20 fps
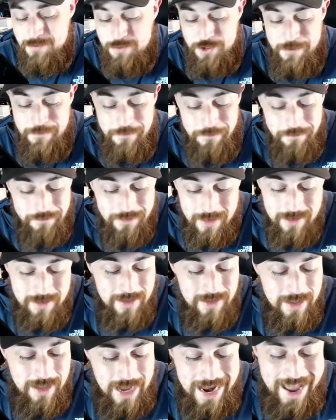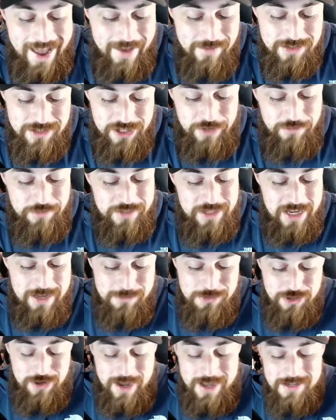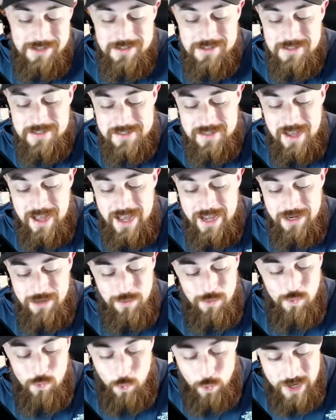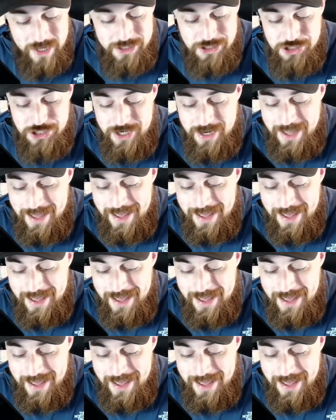But I have a tough time trying to decide which